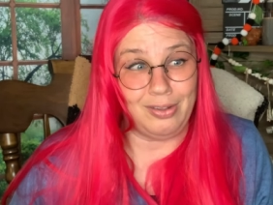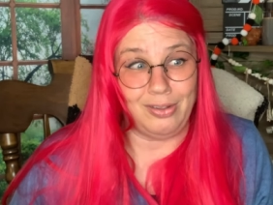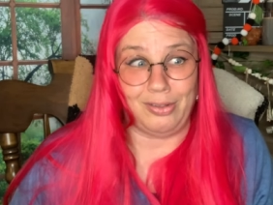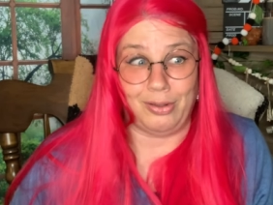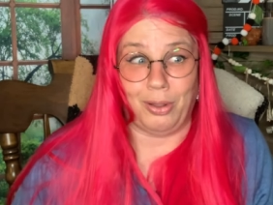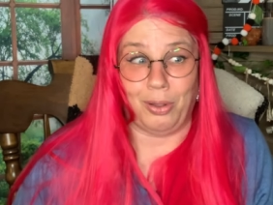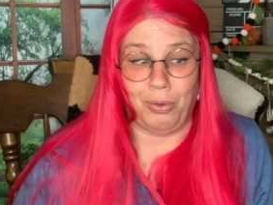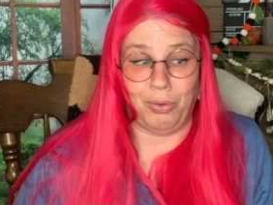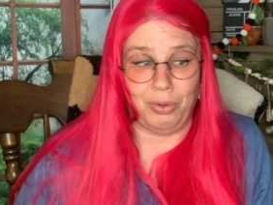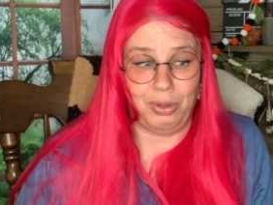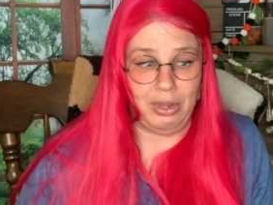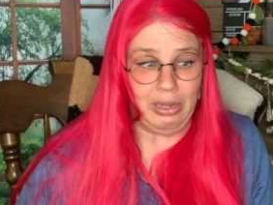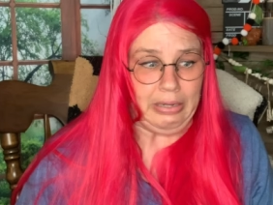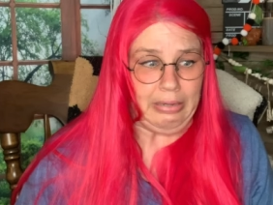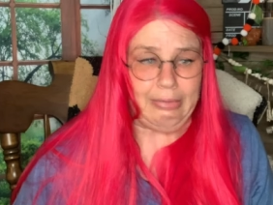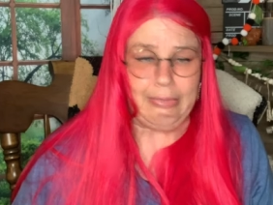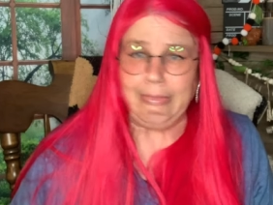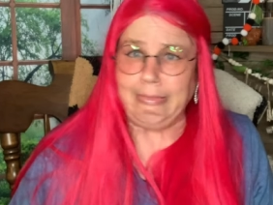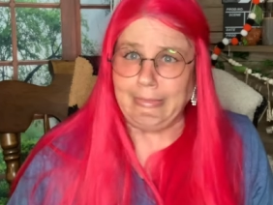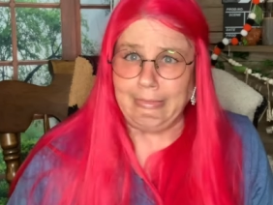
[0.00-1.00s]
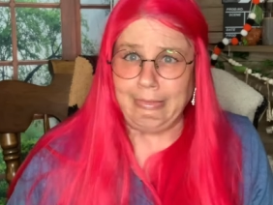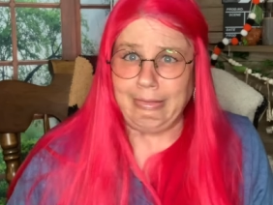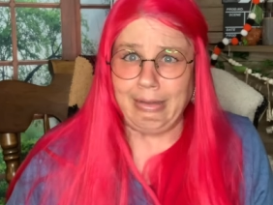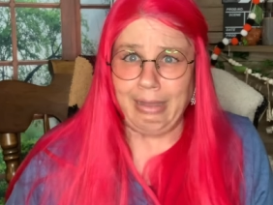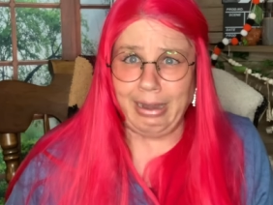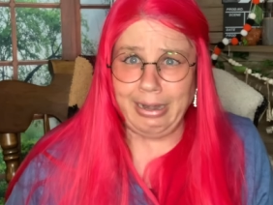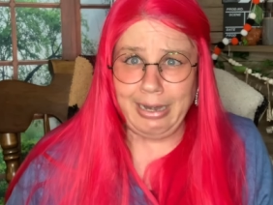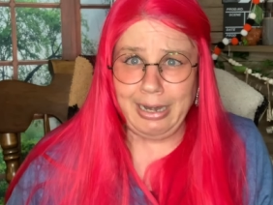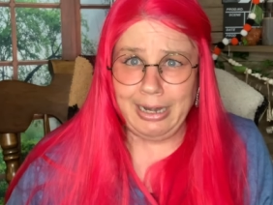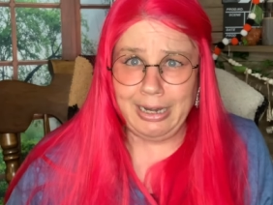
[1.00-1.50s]
So
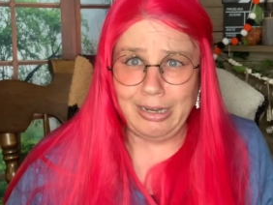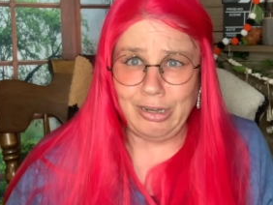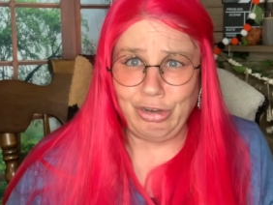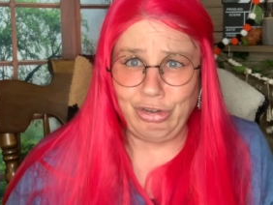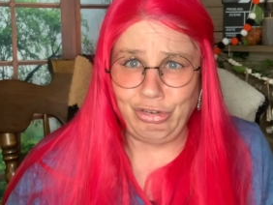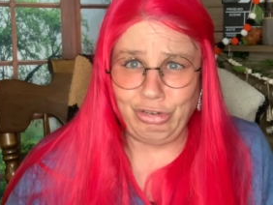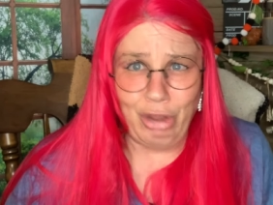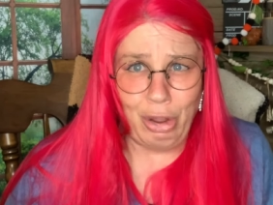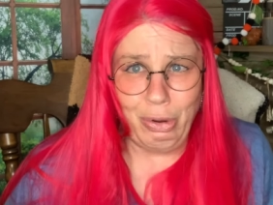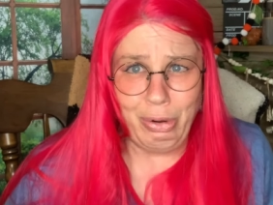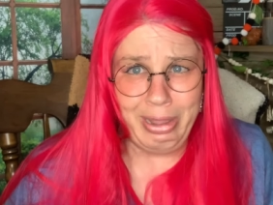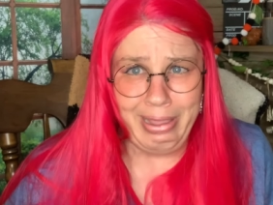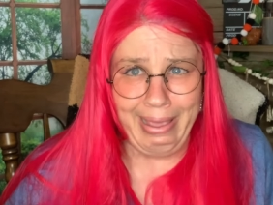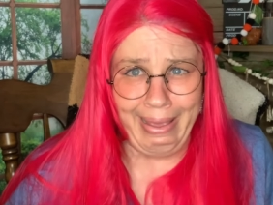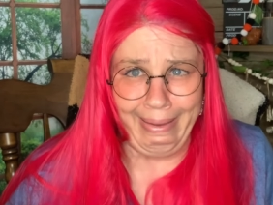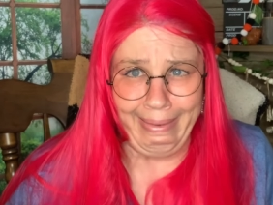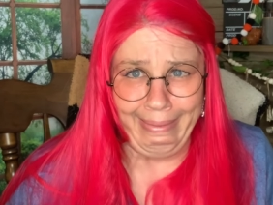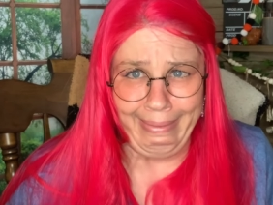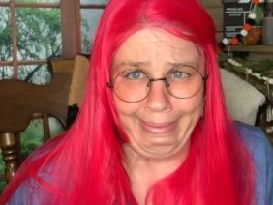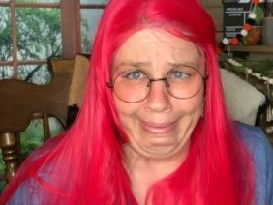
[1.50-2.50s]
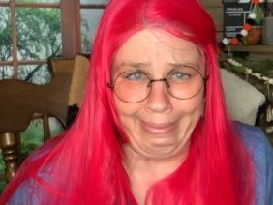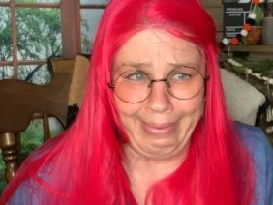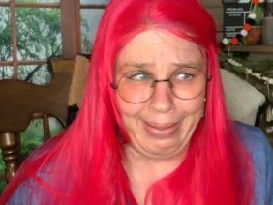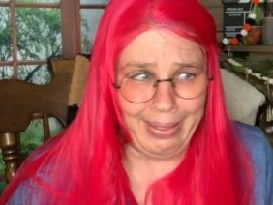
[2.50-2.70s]
I needed to show you